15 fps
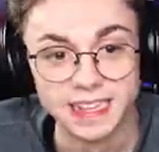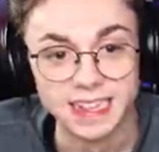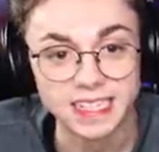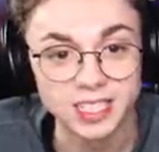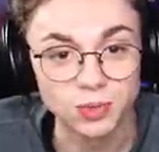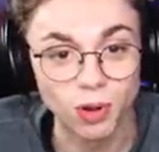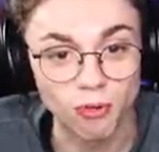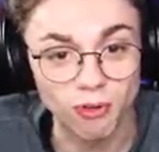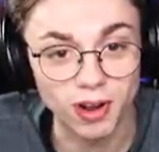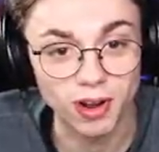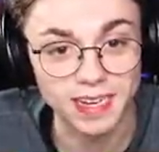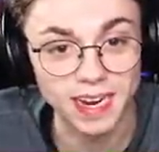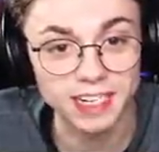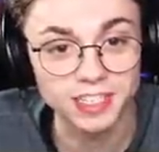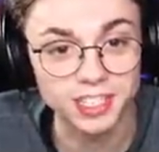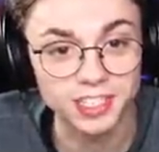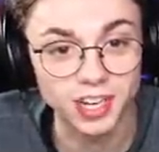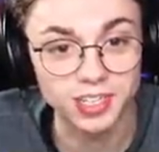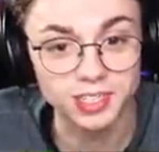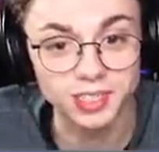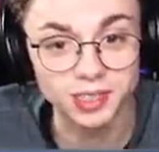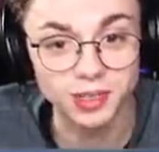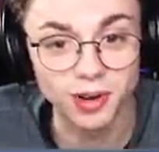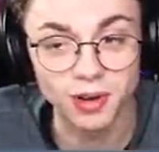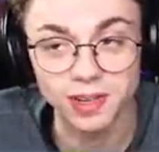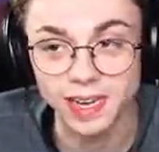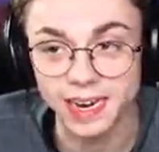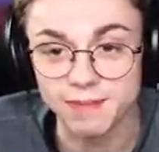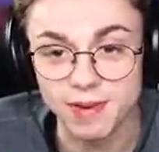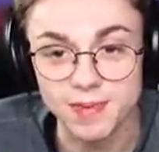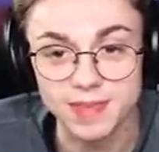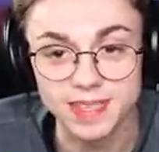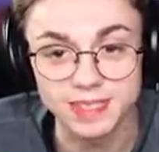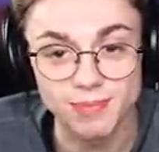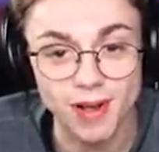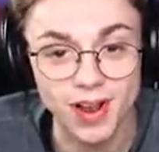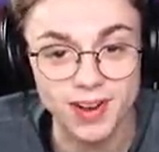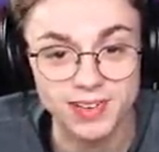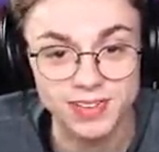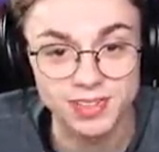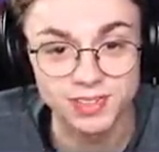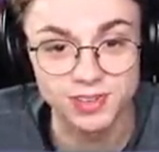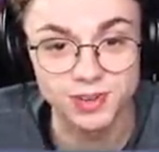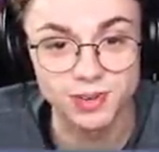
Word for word: This is what radiation does to you? Okay, maybe this mod isn't too